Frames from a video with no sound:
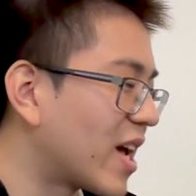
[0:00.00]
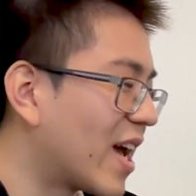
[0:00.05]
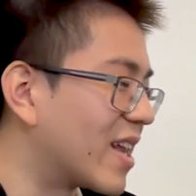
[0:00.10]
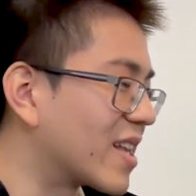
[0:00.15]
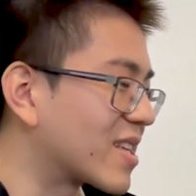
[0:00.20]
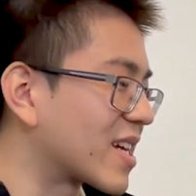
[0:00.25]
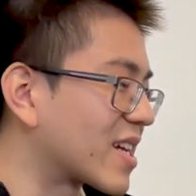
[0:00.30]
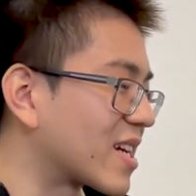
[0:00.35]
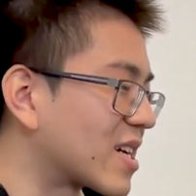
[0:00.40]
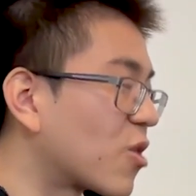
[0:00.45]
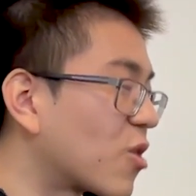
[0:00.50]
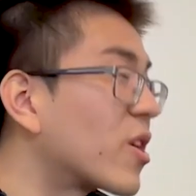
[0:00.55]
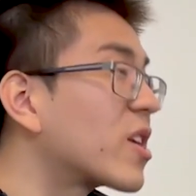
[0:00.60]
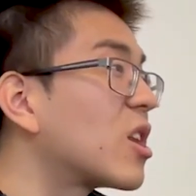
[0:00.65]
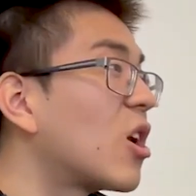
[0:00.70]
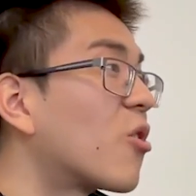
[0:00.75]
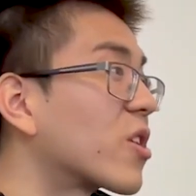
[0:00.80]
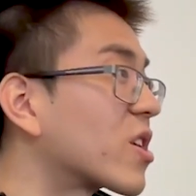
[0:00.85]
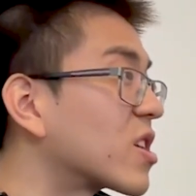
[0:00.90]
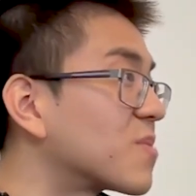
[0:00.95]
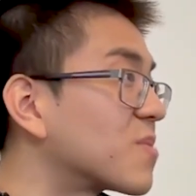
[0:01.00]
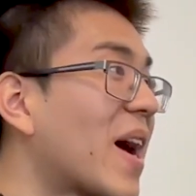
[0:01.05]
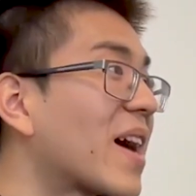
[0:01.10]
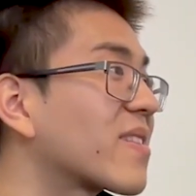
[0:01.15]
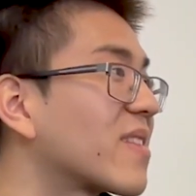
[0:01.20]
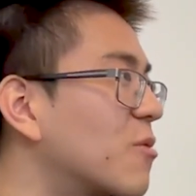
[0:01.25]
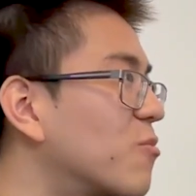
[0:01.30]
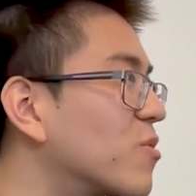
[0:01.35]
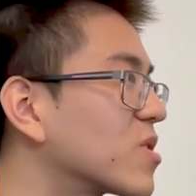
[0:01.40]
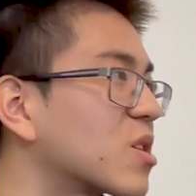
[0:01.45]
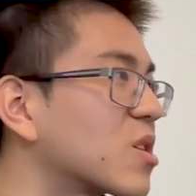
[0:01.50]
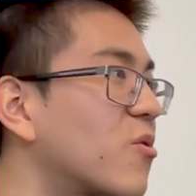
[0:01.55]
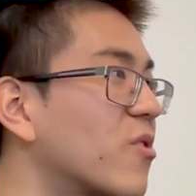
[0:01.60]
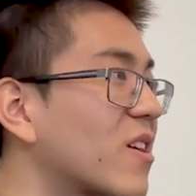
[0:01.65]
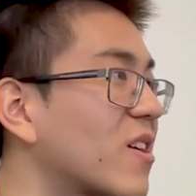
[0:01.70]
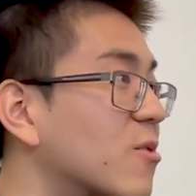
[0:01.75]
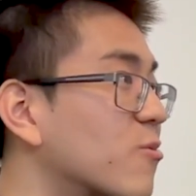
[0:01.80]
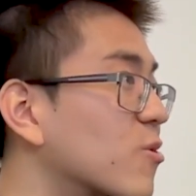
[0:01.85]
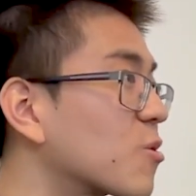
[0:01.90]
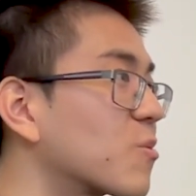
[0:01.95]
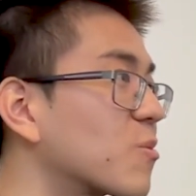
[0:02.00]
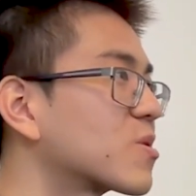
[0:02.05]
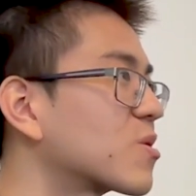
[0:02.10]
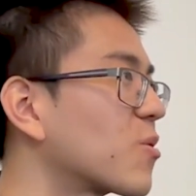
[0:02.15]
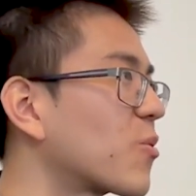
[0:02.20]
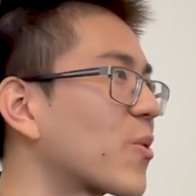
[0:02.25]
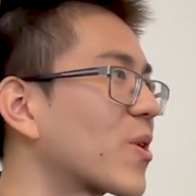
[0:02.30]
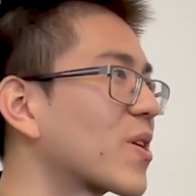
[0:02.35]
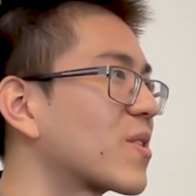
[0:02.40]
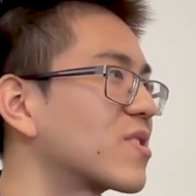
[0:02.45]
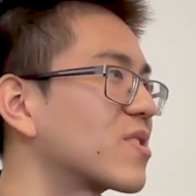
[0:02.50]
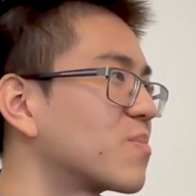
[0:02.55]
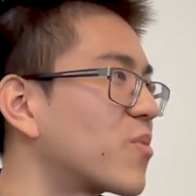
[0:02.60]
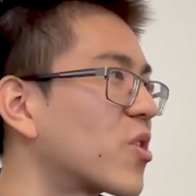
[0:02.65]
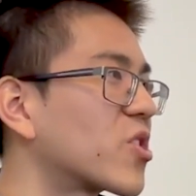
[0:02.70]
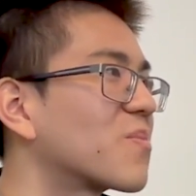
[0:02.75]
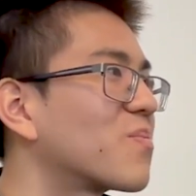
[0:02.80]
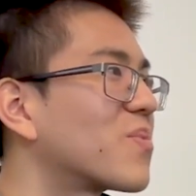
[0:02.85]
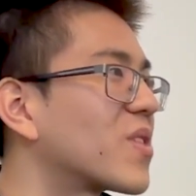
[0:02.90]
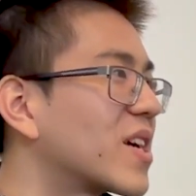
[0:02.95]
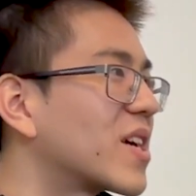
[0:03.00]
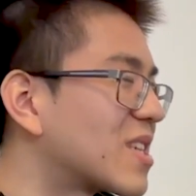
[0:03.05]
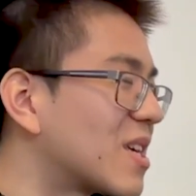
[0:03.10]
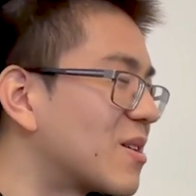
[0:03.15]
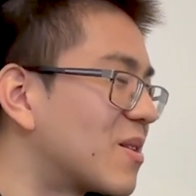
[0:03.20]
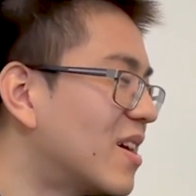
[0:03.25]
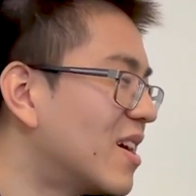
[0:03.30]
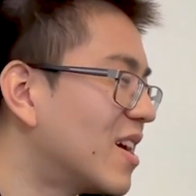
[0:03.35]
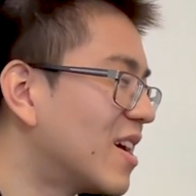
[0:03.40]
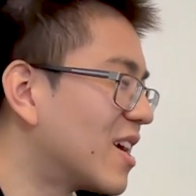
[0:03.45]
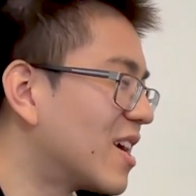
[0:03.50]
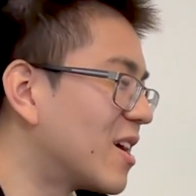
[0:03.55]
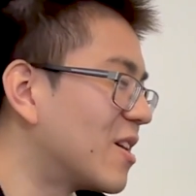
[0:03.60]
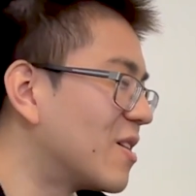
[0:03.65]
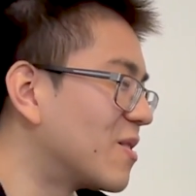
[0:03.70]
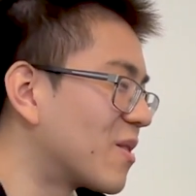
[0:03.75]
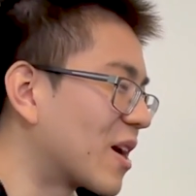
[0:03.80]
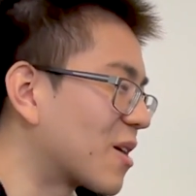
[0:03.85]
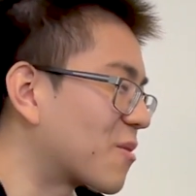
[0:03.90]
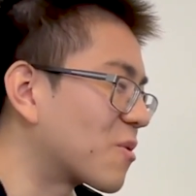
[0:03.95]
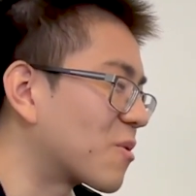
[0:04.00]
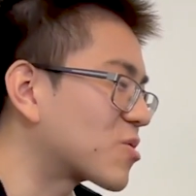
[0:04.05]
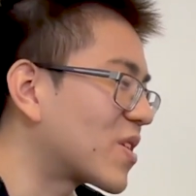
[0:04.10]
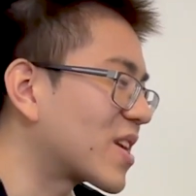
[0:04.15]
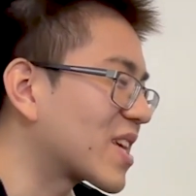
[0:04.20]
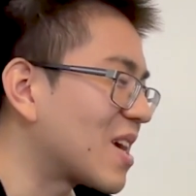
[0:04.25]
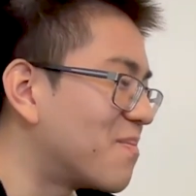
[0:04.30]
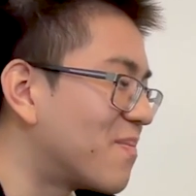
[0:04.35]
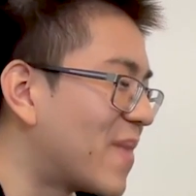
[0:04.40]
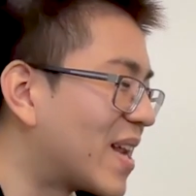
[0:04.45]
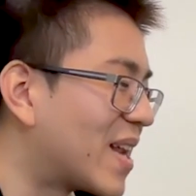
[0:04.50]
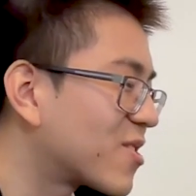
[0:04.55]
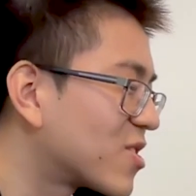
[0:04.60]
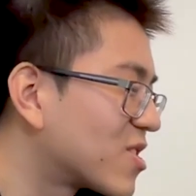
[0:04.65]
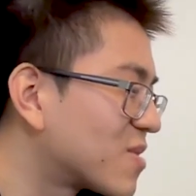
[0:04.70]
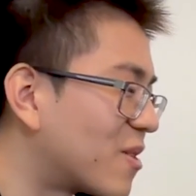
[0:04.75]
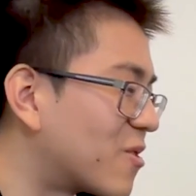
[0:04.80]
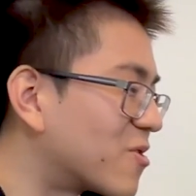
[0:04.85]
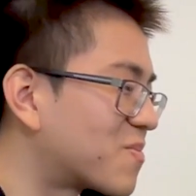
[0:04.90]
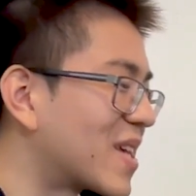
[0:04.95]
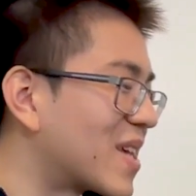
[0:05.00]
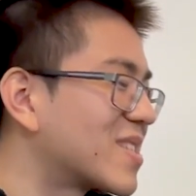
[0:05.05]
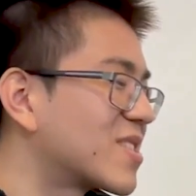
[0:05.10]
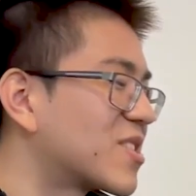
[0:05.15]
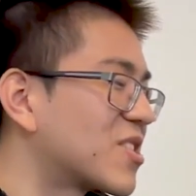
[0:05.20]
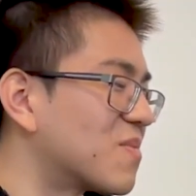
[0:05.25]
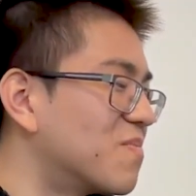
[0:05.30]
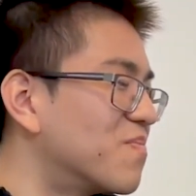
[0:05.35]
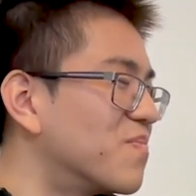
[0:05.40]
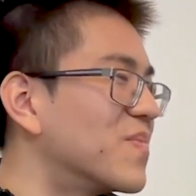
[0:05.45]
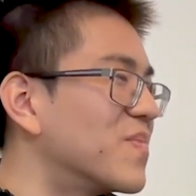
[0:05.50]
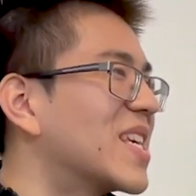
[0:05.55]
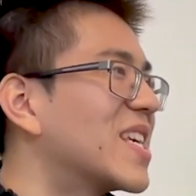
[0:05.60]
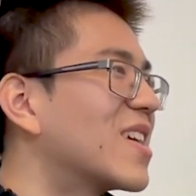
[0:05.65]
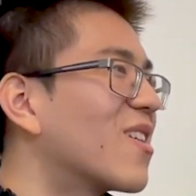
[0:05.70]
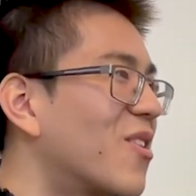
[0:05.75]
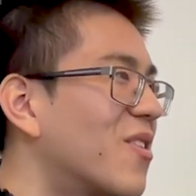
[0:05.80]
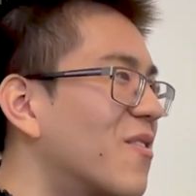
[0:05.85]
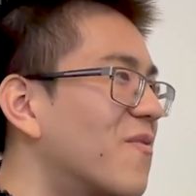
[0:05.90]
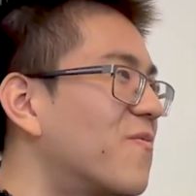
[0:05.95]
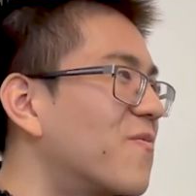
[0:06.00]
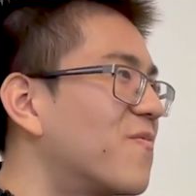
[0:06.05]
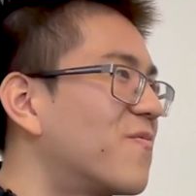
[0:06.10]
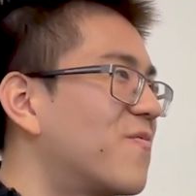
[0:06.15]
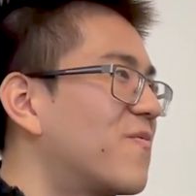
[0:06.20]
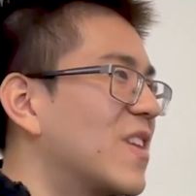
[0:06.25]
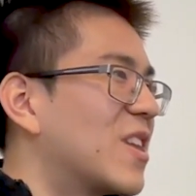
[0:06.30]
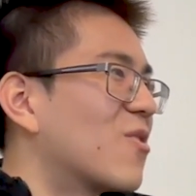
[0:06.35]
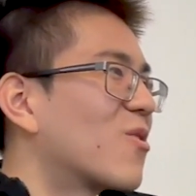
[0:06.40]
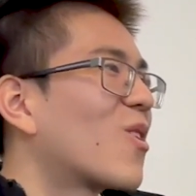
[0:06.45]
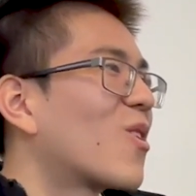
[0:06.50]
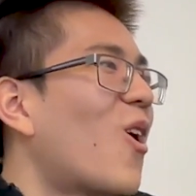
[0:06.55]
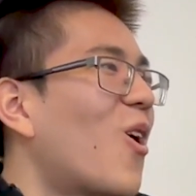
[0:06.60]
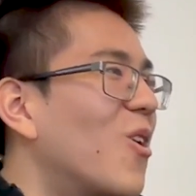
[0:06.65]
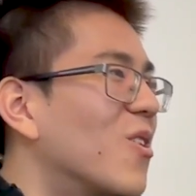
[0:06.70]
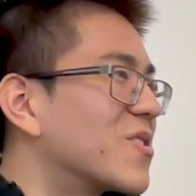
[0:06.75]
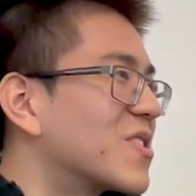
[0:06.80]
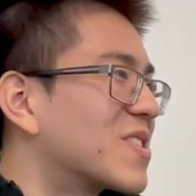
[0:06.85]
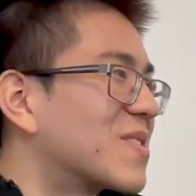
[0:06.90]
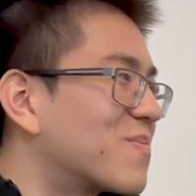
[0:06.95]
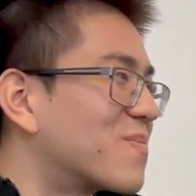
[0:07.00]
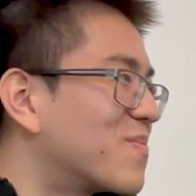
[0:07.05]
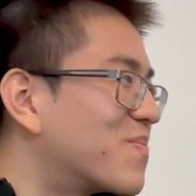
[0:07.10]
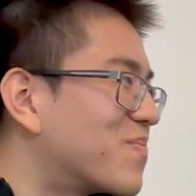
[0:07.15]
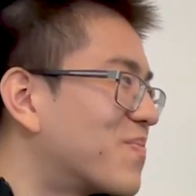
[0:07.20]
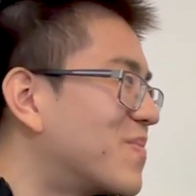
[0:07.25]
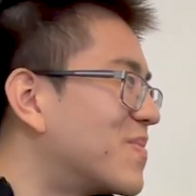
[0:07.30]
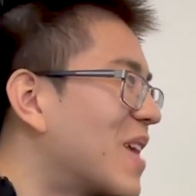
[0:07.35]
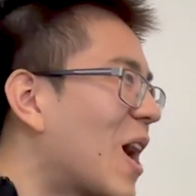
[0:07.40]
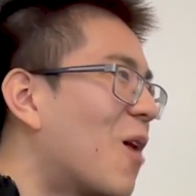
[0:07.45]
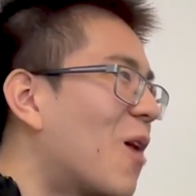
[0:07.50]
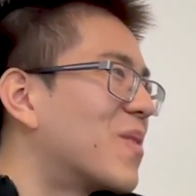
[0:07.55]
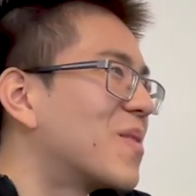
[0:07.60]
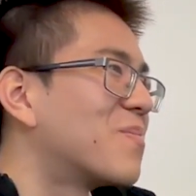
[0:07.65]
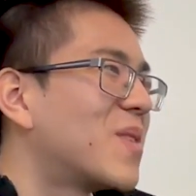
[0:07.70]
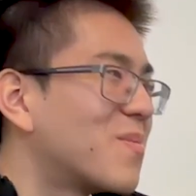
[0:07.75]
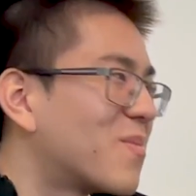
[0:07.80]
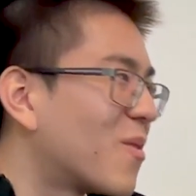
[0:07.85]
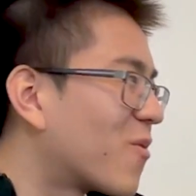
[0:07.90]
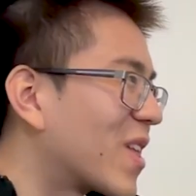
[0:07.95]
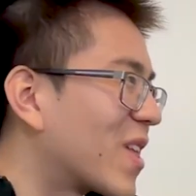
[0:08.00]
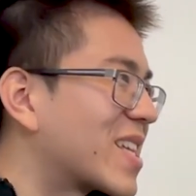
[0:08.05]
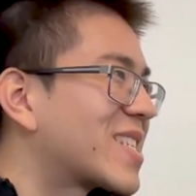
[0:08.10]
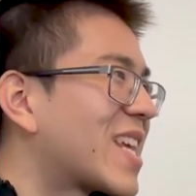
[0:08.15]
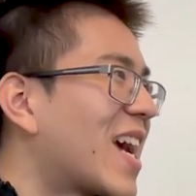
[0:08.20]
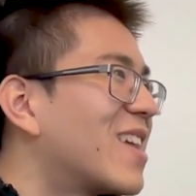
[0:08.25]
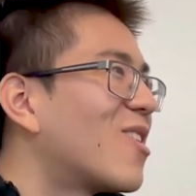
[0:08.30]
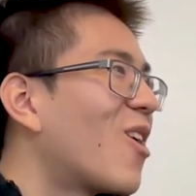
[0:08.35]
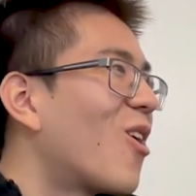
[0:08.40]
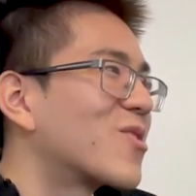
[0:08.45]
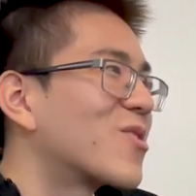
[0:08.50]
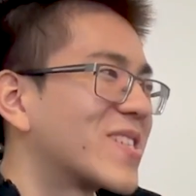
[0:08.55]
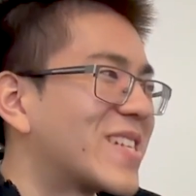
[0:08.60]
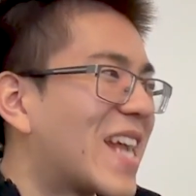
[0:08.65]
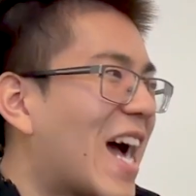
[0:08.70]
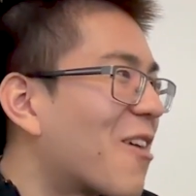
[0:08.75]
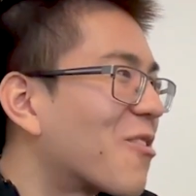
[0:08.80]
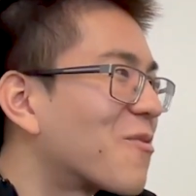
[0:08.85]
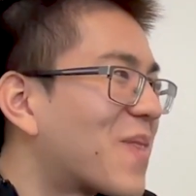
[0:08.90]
And it's like going nowhere because back then it wasn't going anywhere. We're still working on this marketplace, and like we're trying to get mentors, but it was basically just me on a video call, just helping people for like $10 an hour,